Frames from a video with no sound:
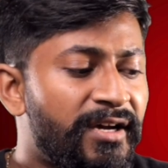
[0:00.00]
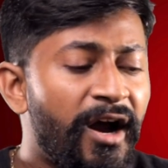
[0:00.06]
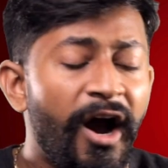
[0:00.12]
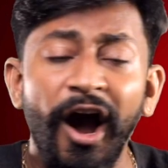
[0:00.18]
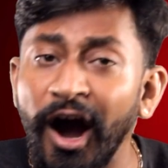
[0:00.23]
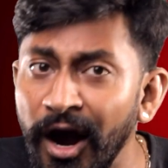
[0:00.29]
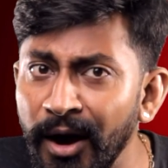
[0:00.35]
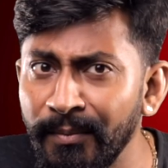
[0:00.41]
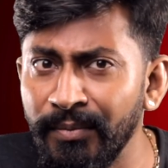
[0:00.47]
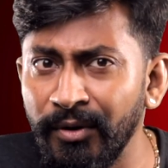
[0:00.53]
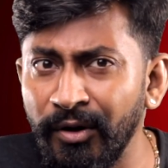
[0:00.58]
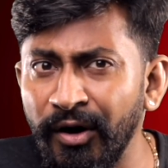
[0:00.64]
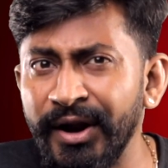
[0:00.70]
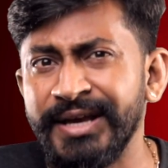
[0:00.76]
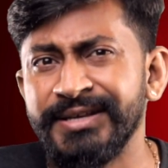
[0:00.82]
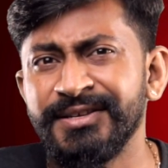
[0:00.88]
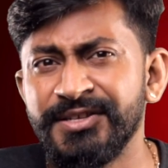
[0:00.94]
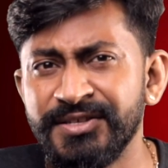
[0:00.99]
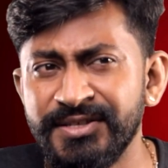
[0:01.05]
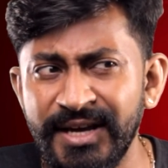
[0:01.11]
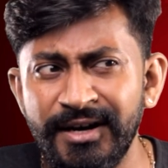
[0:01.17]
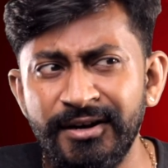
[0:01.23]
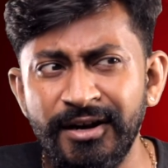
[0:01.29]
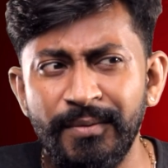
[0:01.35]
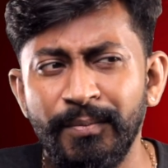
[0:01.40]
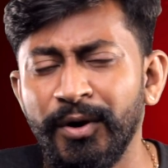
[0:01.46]
a hub or as a
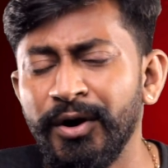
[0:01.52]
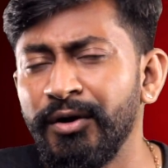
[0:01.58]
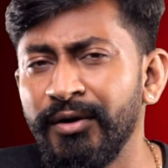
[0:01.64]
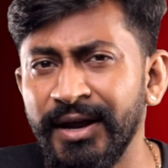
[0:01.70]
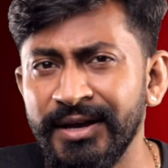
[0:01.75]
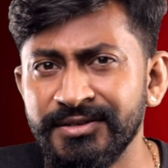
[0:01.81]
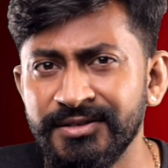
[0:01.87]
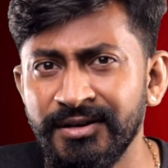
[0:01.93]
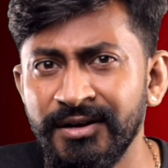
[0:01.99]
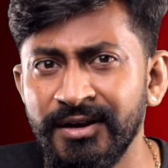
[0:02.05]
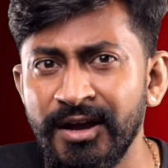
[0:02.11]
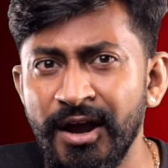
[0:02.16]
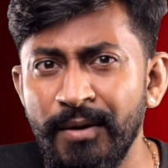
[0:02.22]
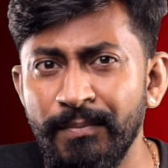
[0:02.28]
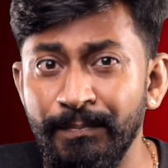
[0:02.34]
center point or as a